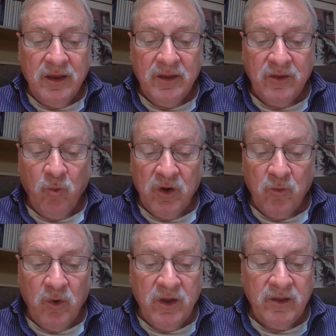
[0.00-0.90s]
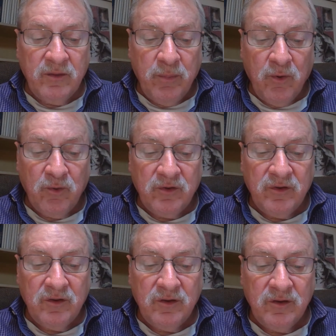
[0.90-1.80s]
And they went away in the
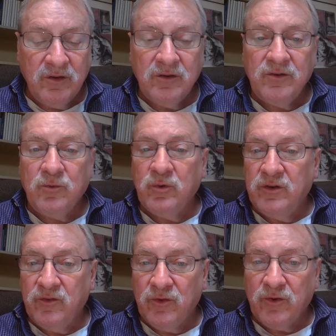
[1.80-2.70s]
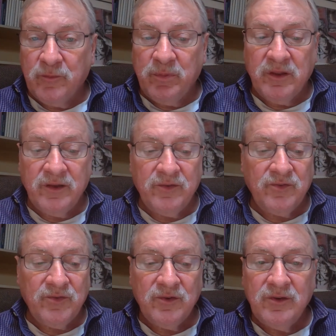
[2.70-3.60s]
boat to a deserted
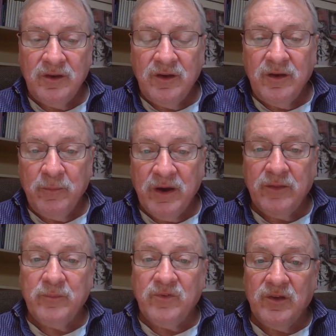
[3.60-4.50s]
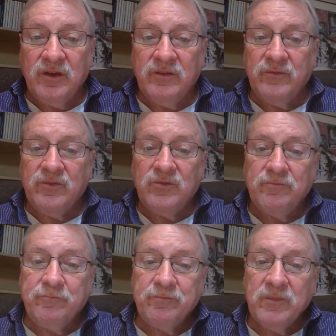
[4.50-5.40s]
place by themselves.
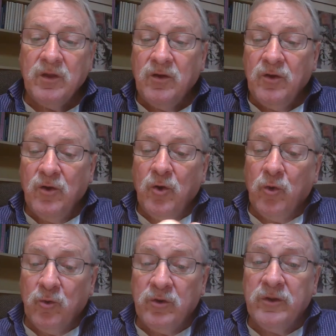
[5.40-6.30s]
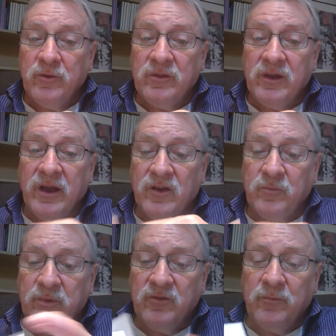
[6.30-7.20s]
Earlier in the
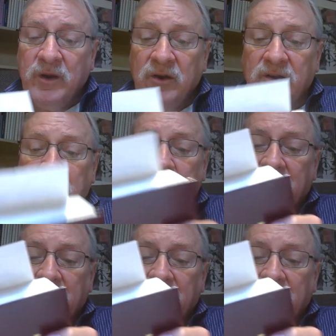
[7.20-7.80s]
Gospel of Mark, in